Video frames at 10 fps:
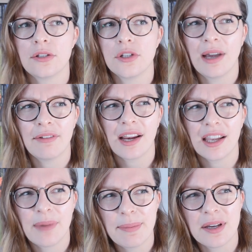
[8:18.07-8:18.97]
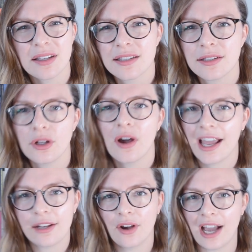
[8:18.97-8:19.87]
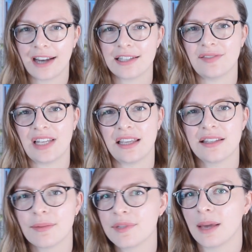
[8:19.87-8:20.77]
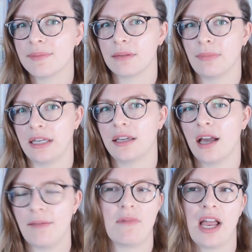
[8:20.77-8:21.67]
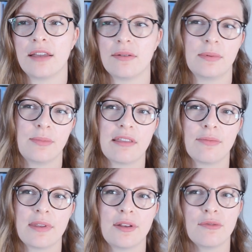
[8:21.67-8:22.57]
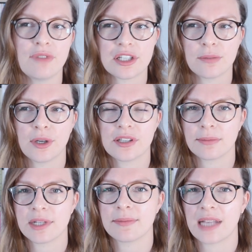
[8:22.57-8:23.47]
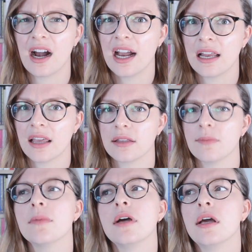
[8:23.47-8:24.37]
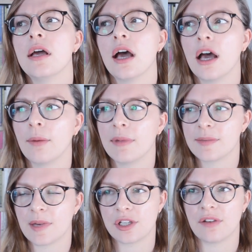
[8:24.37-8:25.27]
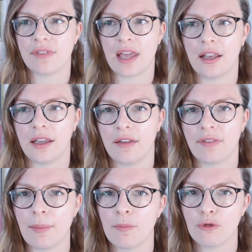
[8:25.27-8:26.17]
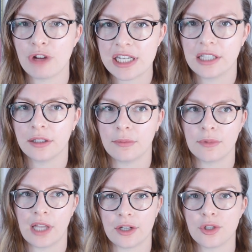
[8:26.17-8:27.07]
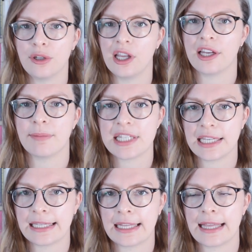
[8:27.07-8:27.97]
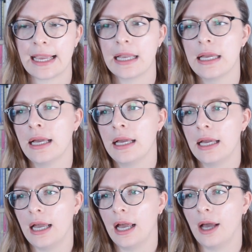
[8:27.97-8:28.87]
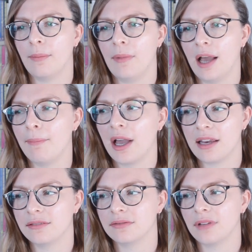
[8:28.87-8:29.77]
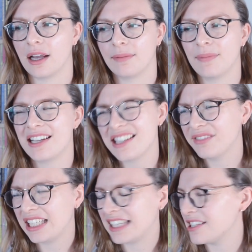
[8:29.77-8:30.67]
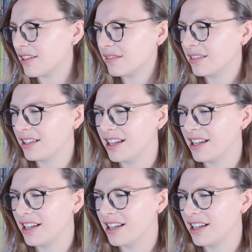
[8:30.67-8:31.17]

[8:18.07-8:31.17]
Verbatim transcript: Do I write in my books? Not actively. Sometimes I might. With non-fiction books, sometimes I highlight them, especially if I'm reading them like to learn a particular thing. I might write, but I generally don't.